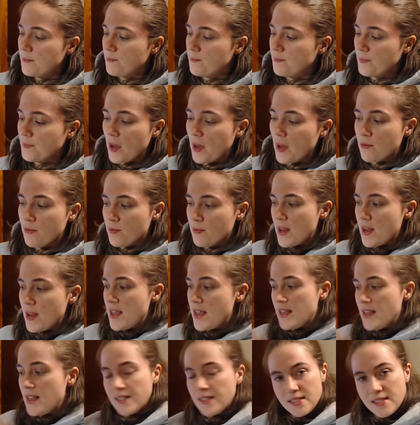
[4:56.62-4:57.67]

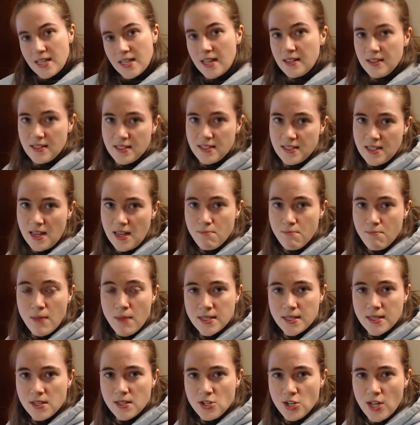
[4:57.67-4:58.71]
resent the same
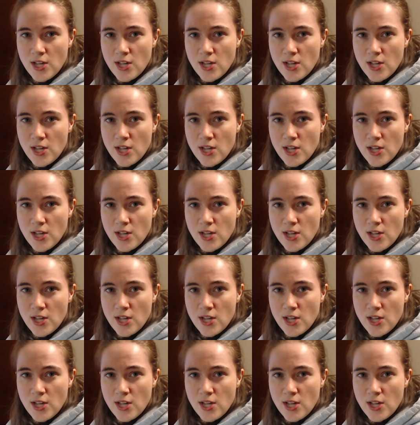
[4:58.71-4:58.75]
message